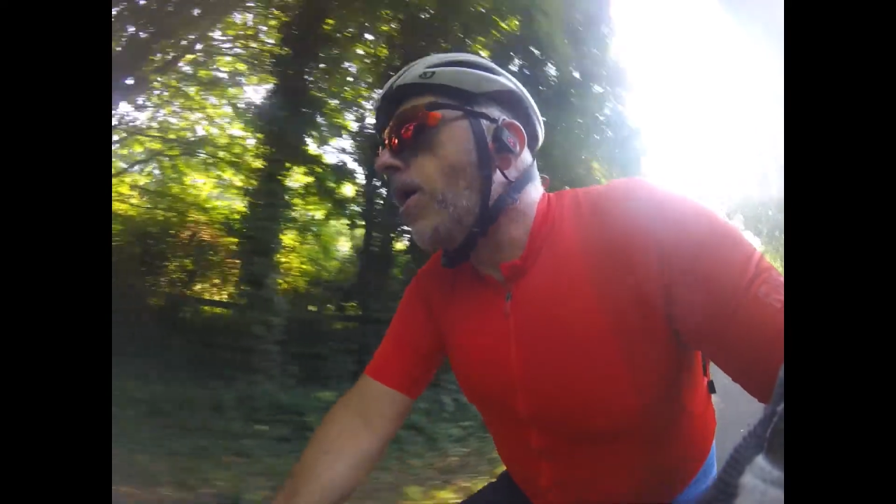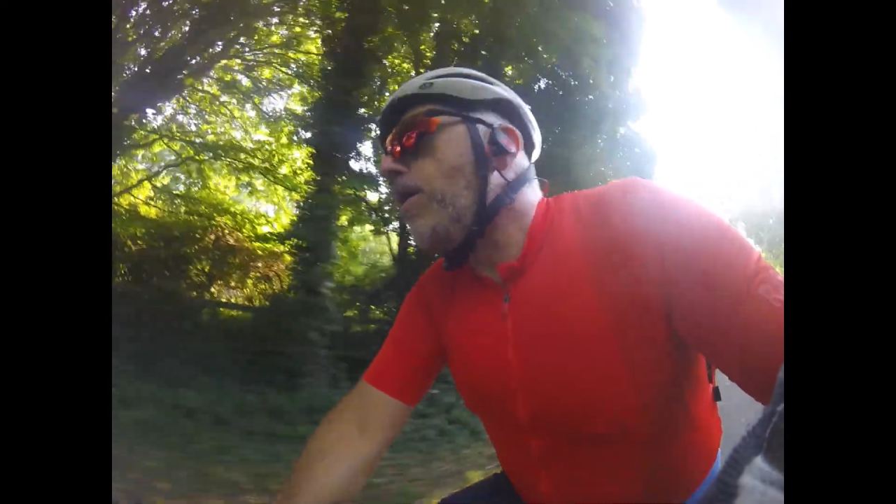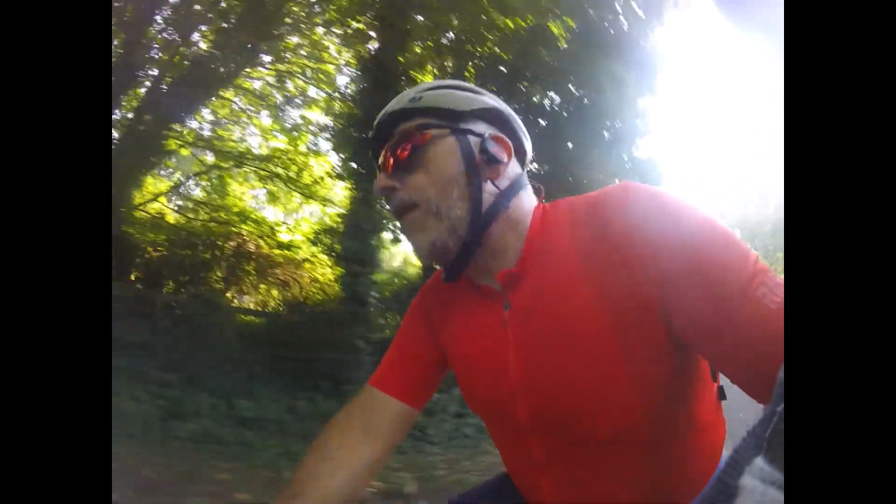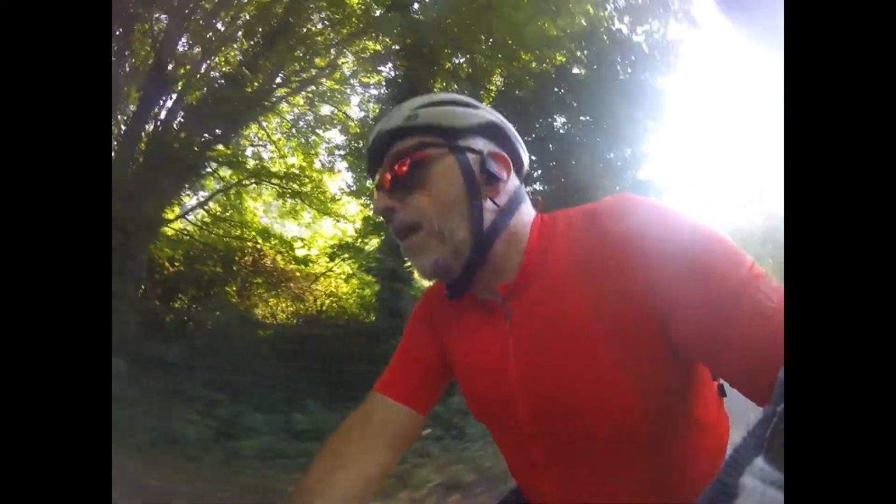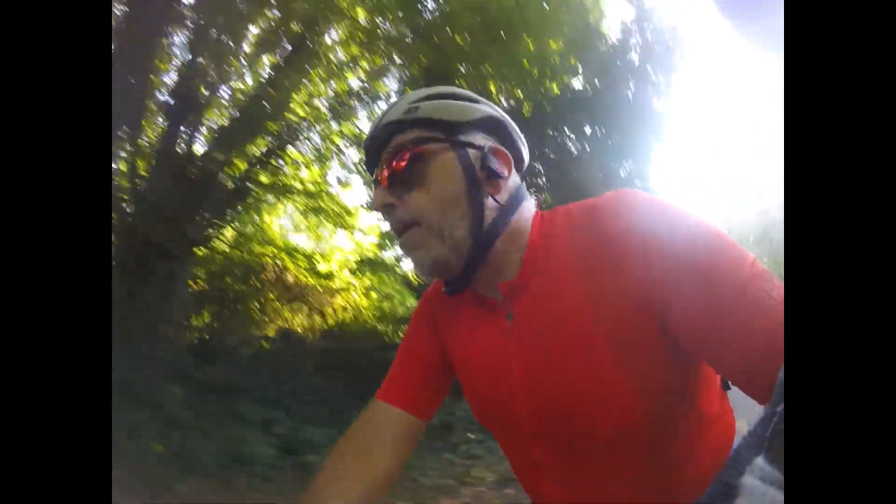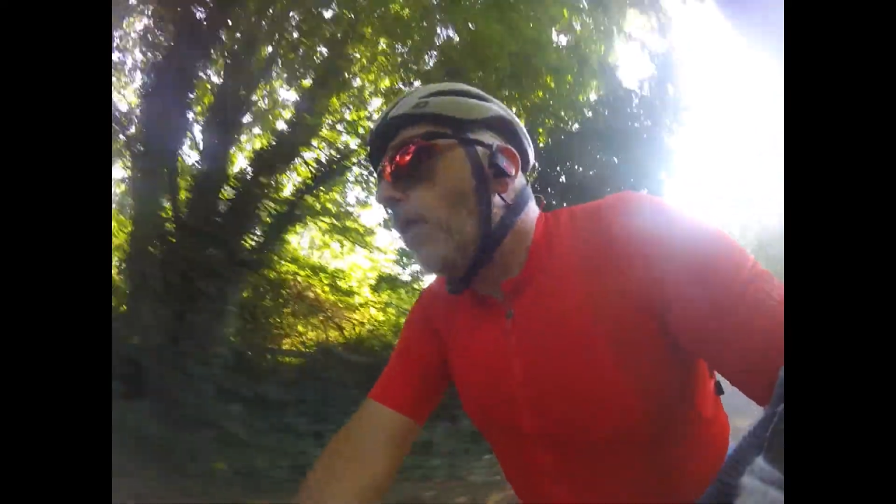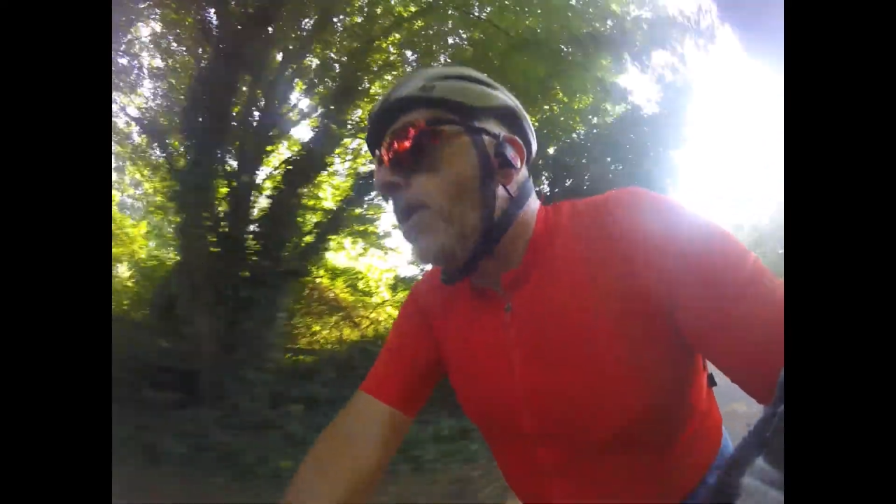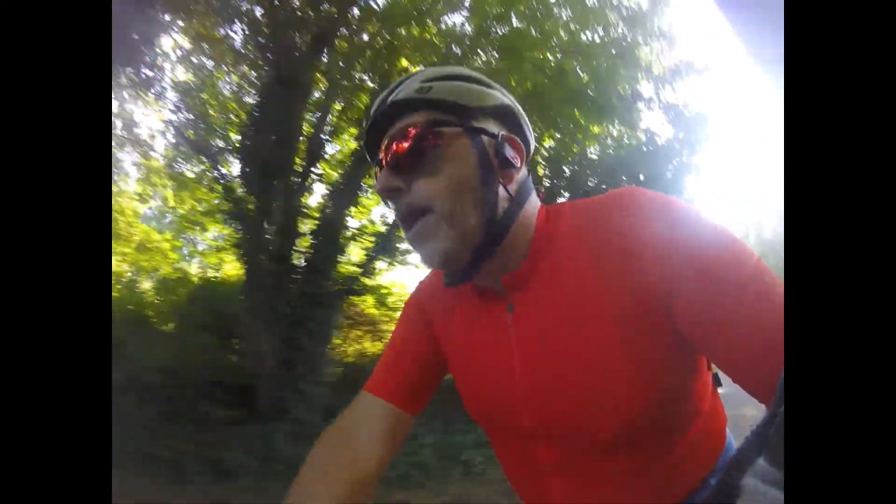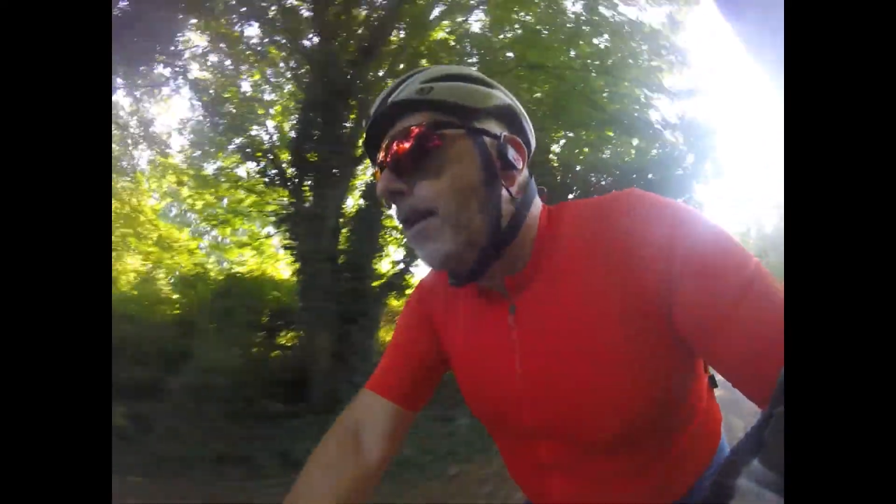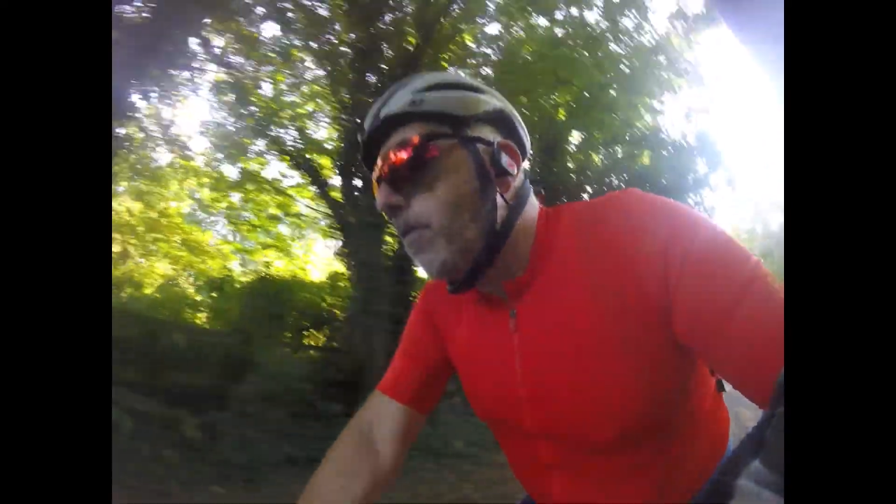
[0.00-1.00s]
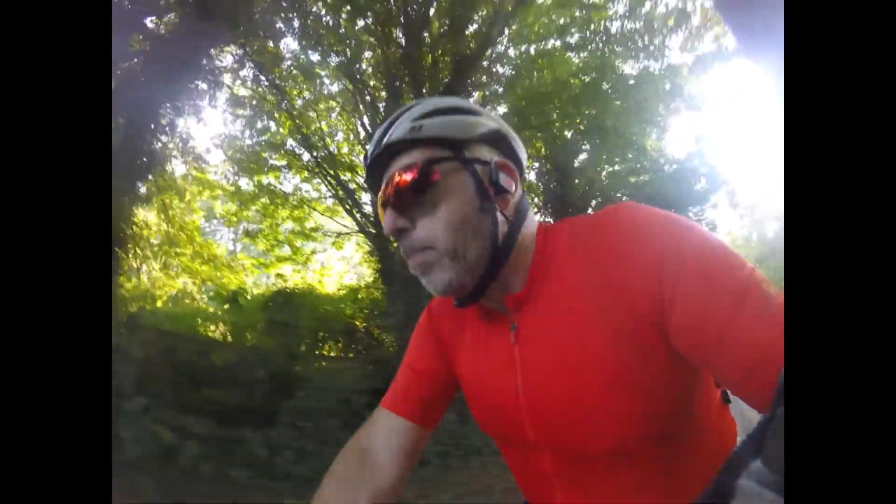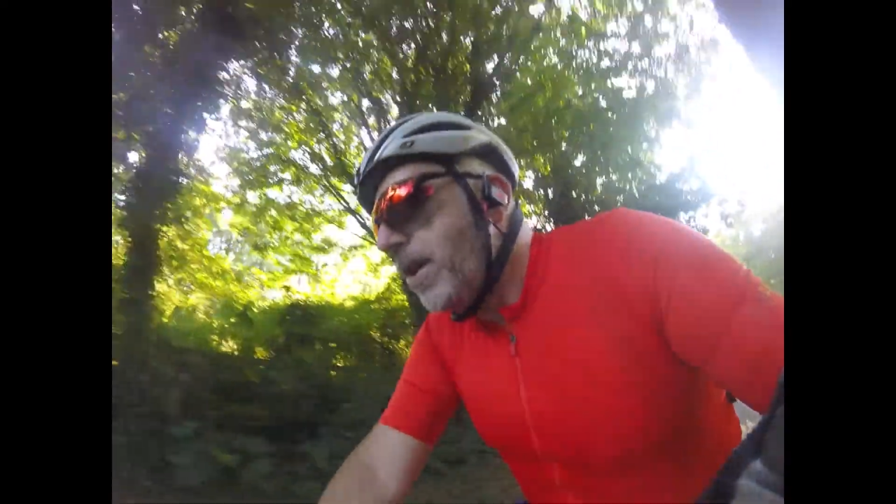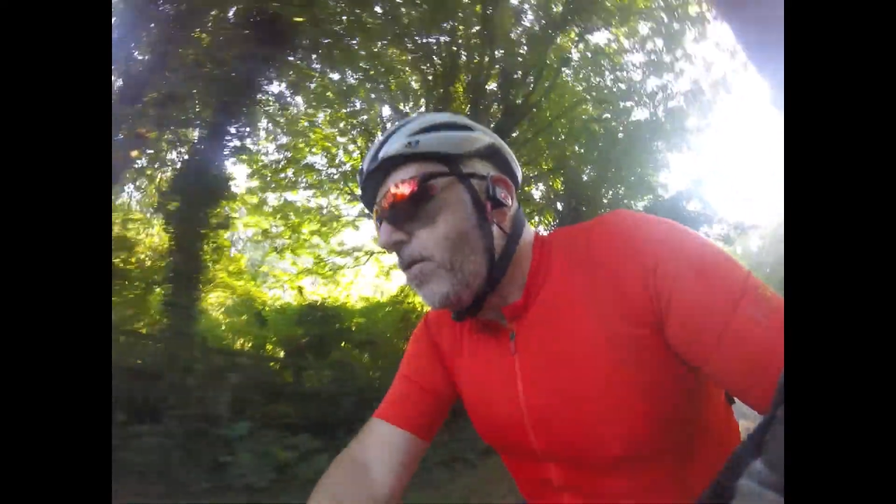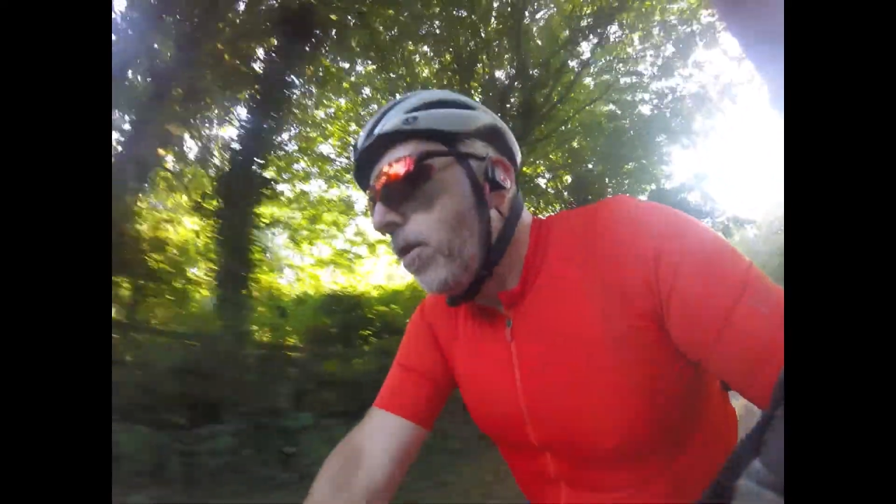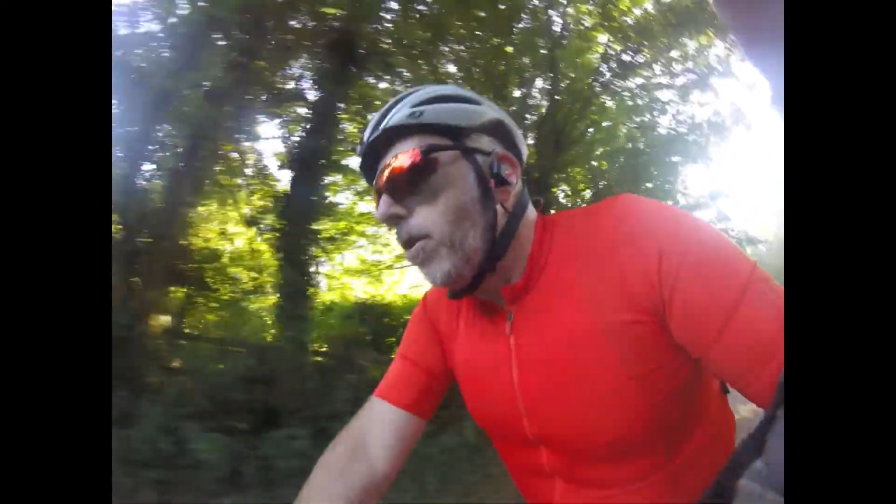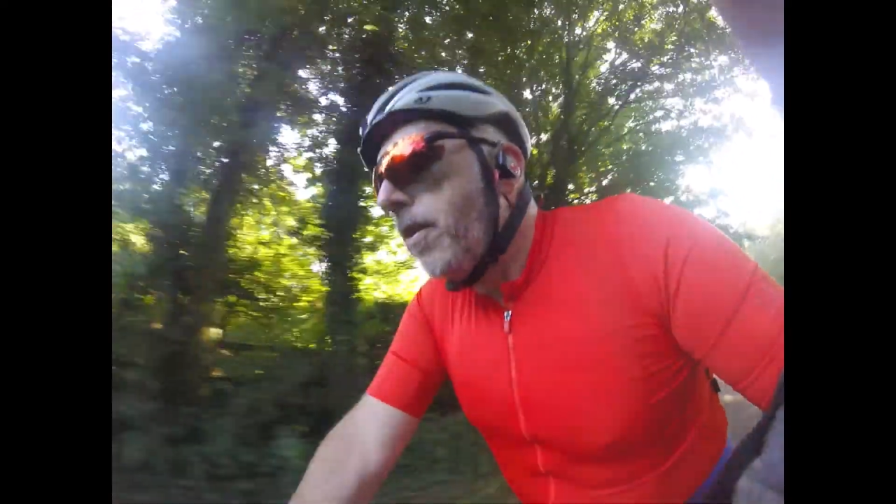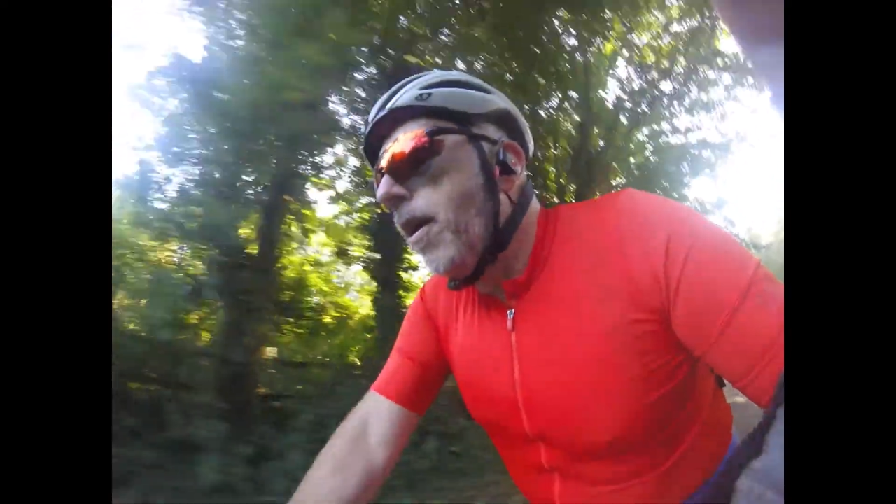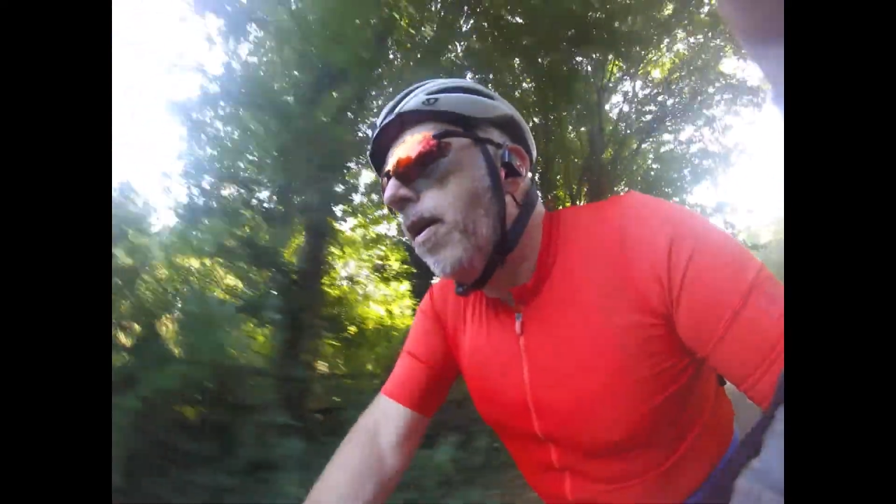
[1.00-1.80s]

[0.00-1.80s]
you keep going down to Bristol and